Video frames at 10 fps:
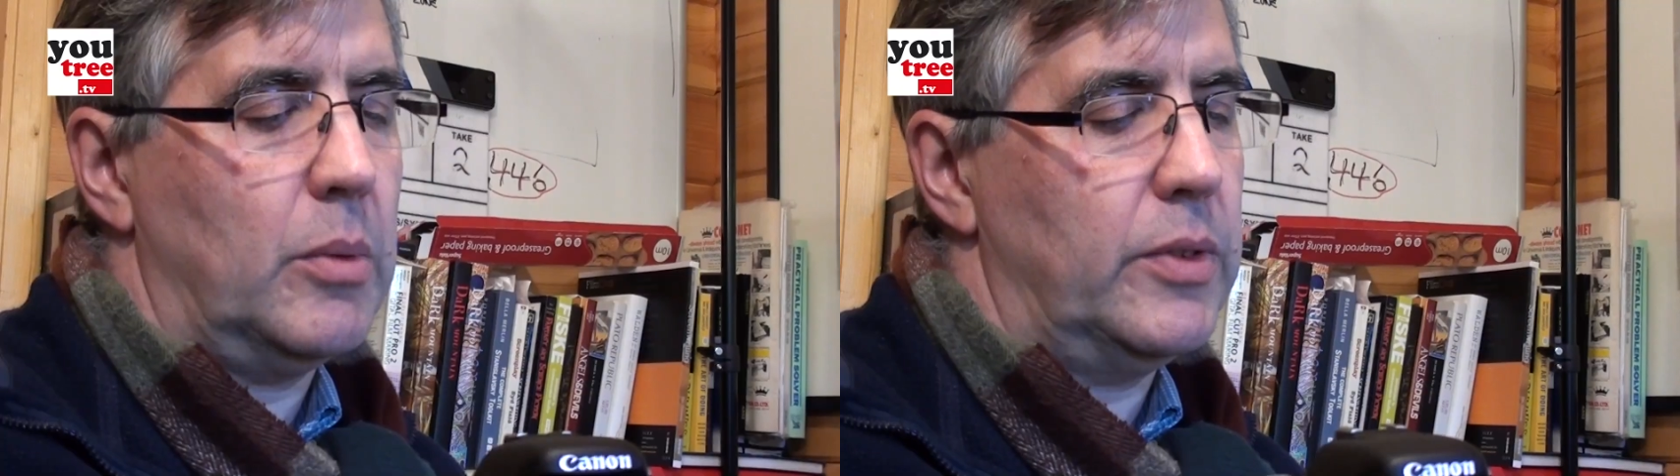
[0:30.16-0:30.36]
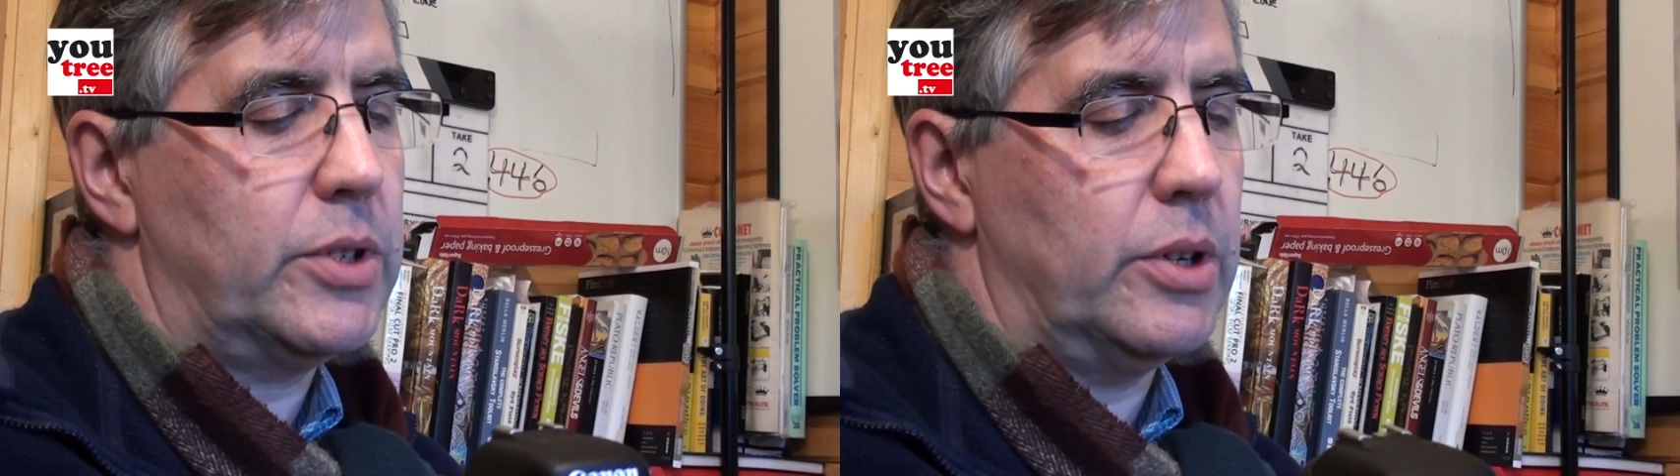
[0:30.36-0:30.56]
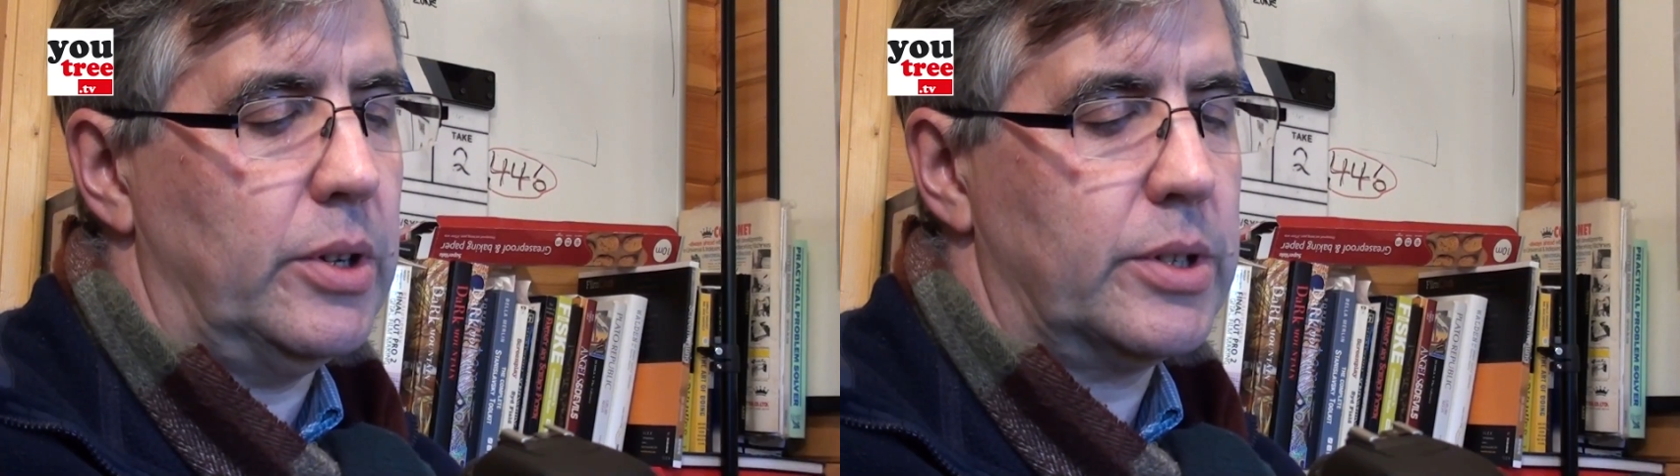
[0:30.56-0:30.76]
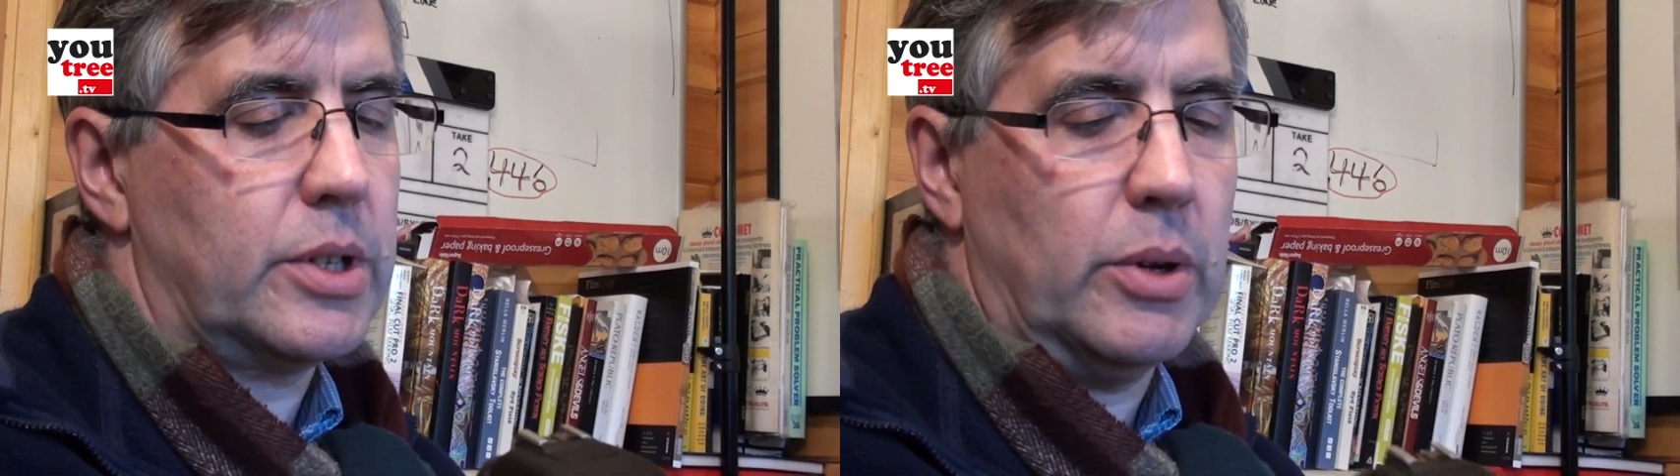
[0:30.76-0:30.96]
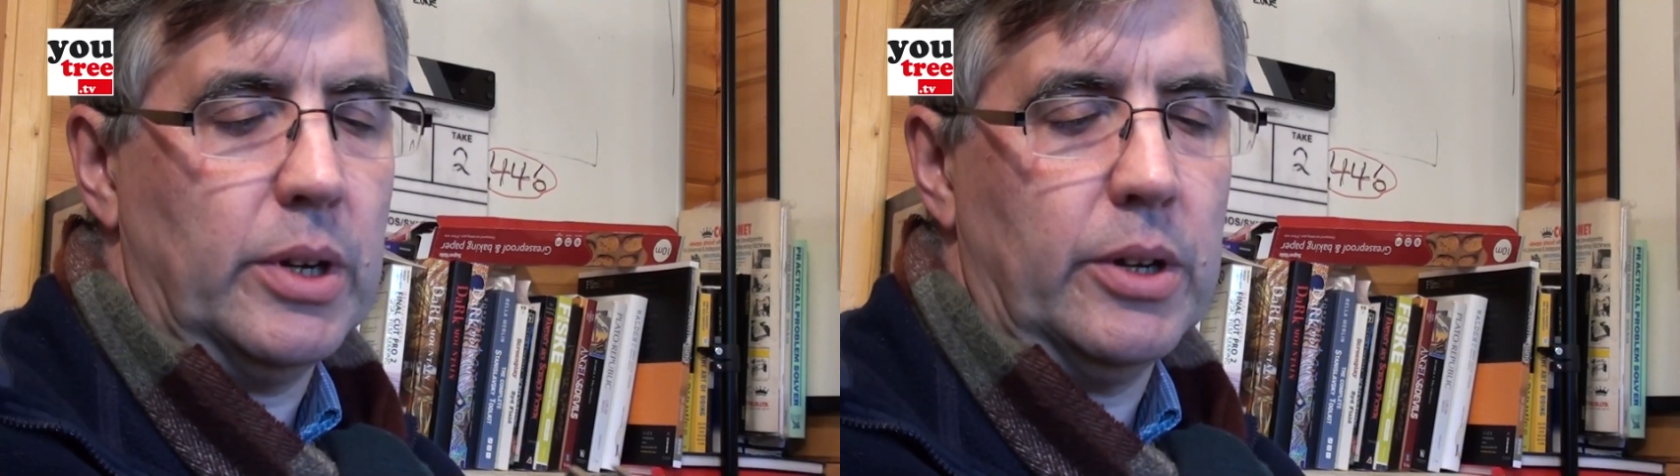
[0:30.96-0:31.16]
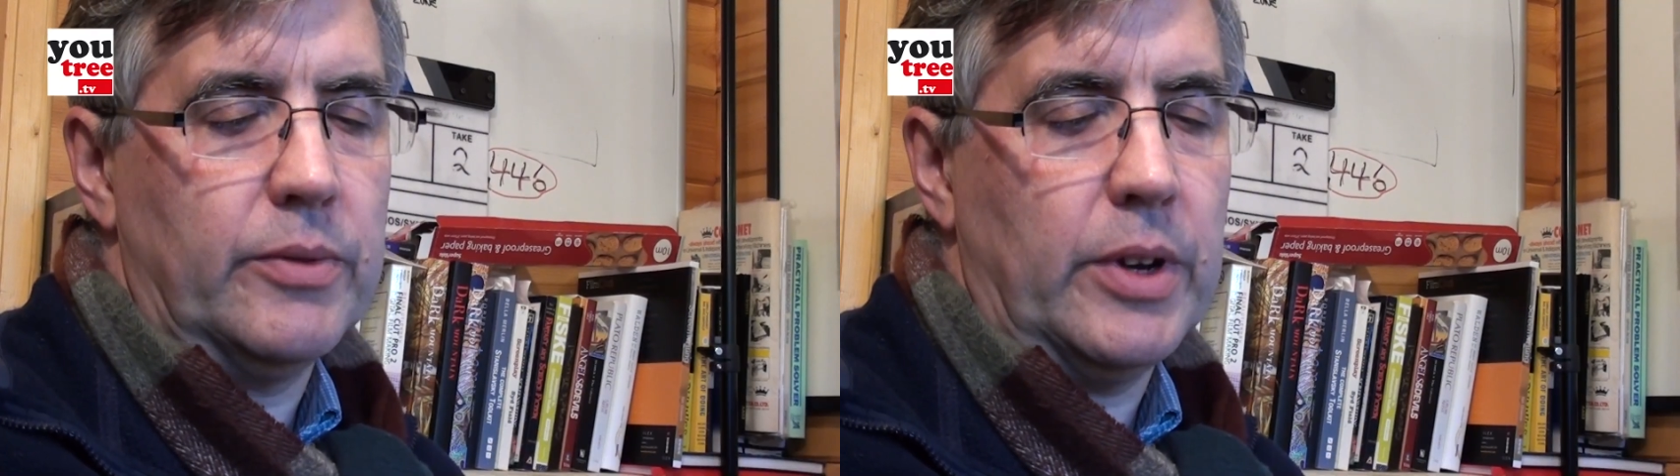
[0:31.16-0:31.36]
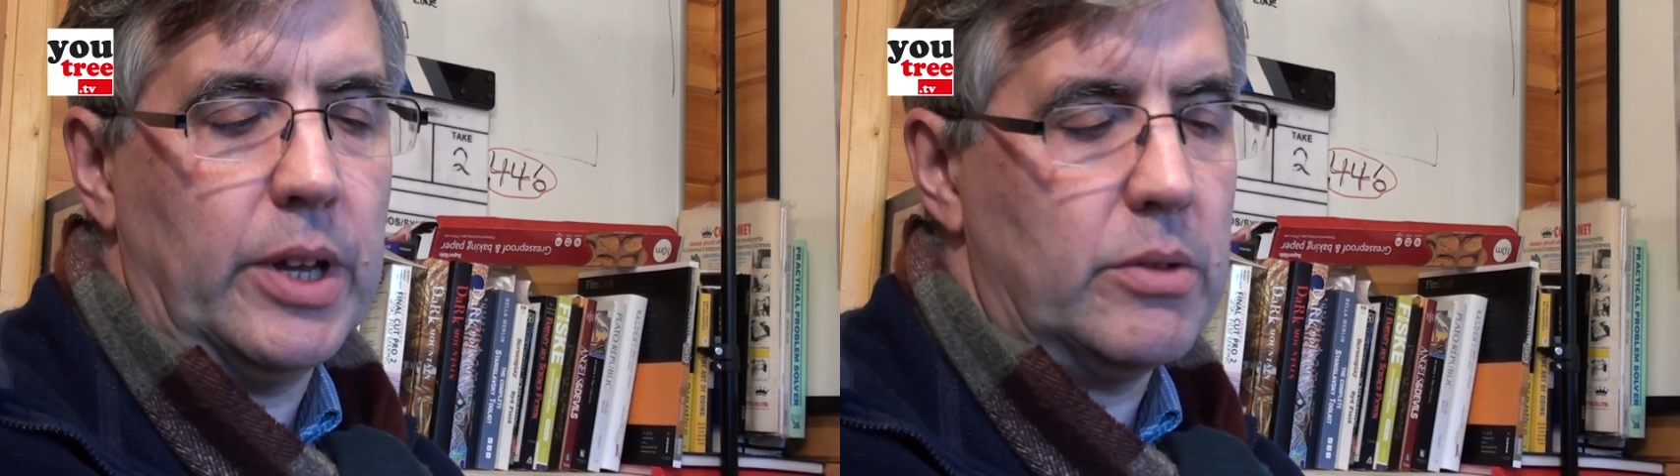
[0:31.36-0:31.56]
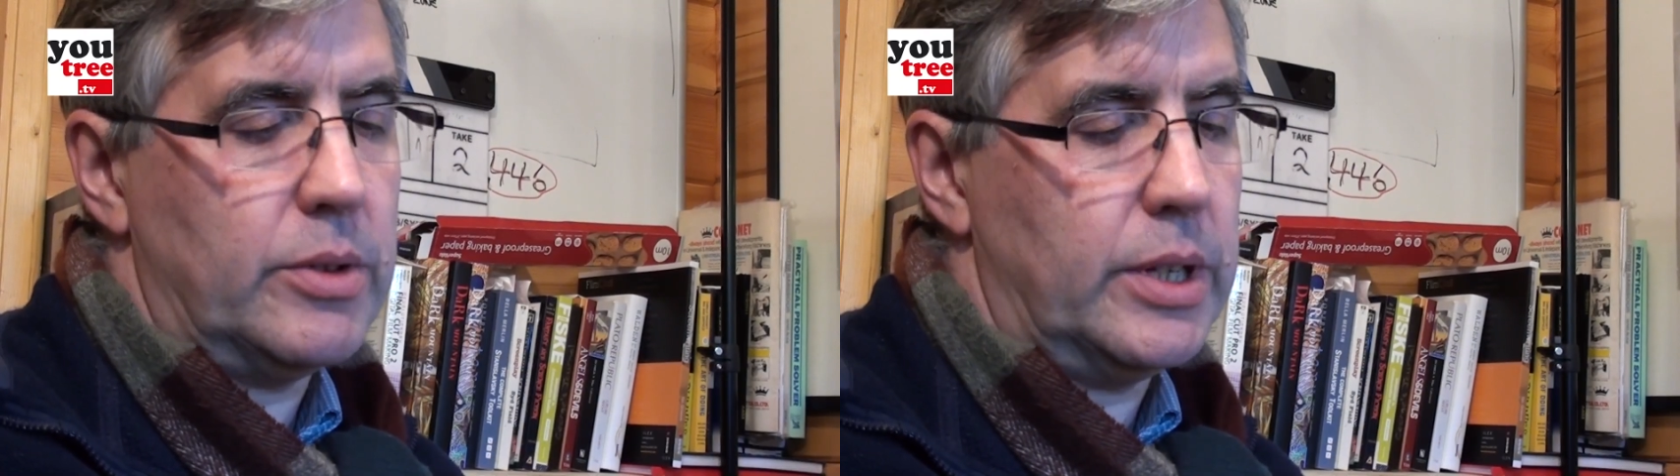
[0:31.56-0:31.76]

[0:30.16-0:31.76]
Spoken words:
We've shot quite a lot of video on